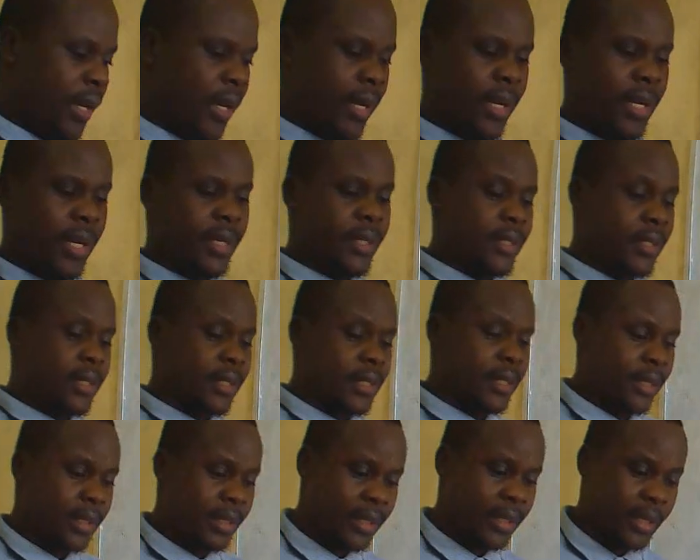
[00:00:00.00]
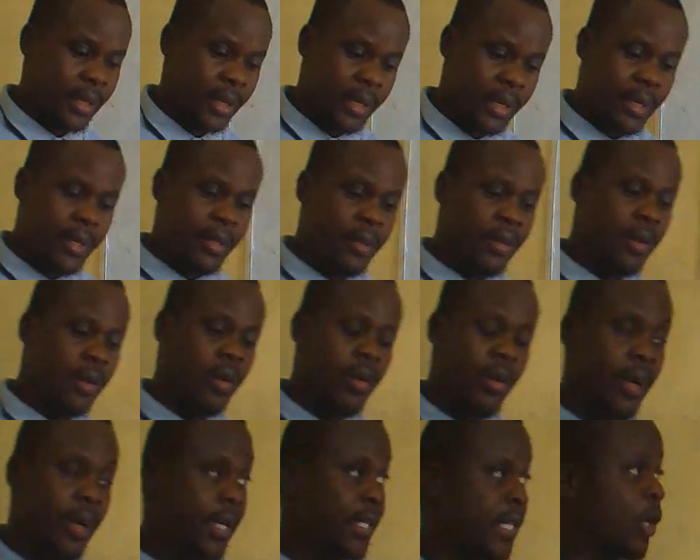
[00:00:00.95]
is
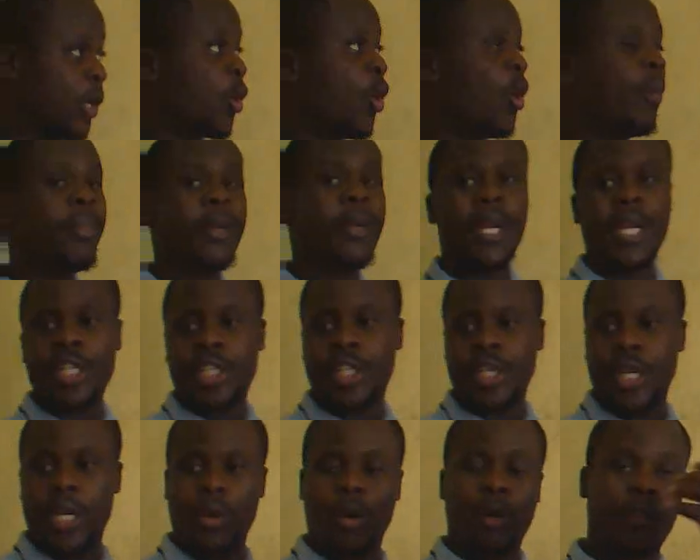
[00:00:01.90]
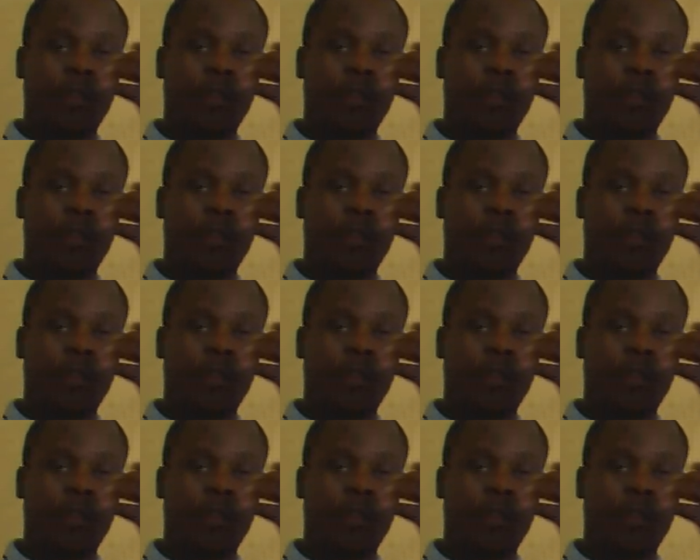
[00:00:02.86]
a combination